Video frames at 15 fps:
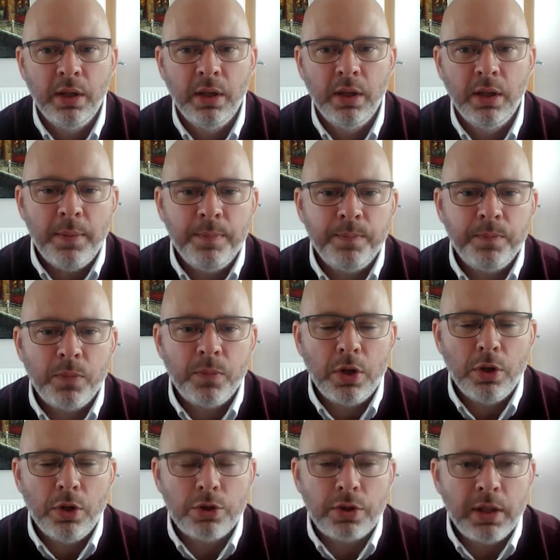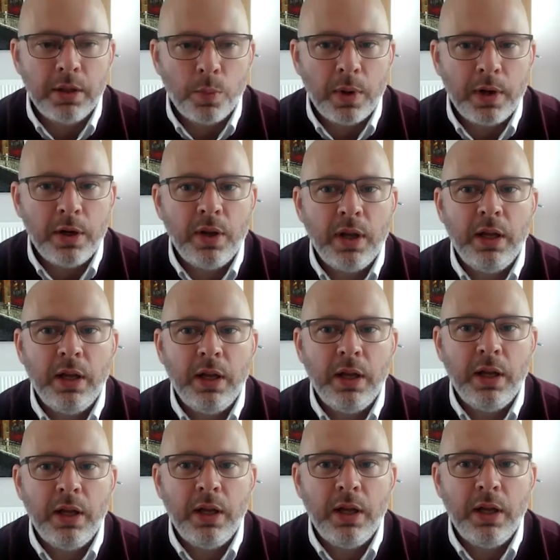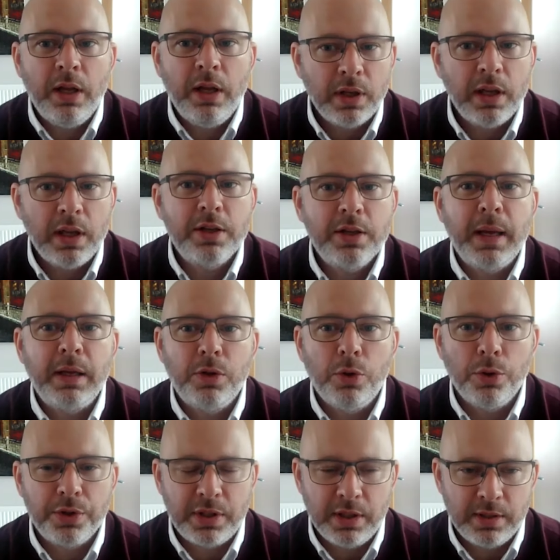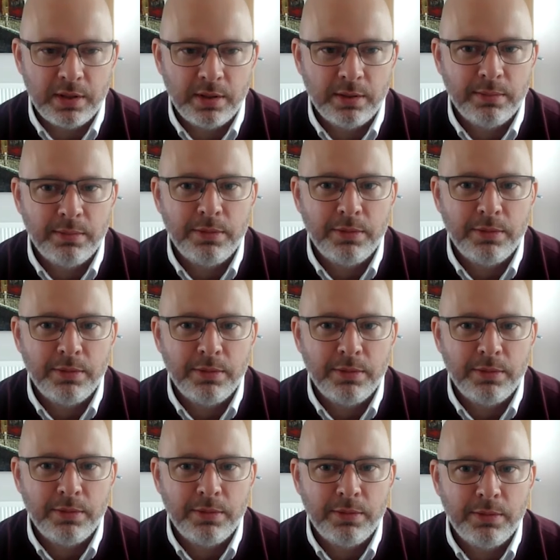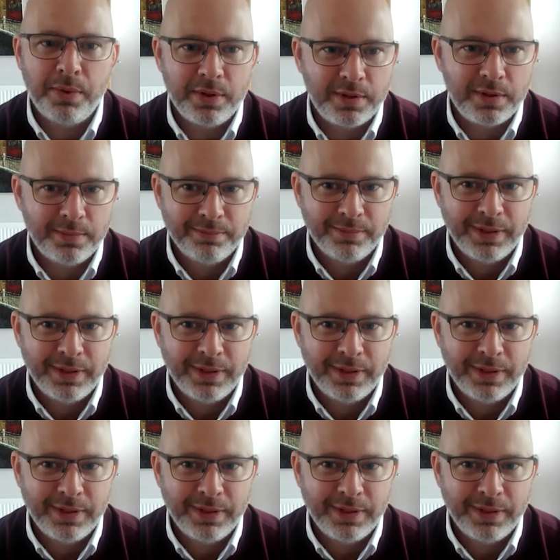you're trained that when you hear hooves, expect horses, don't expect zebras.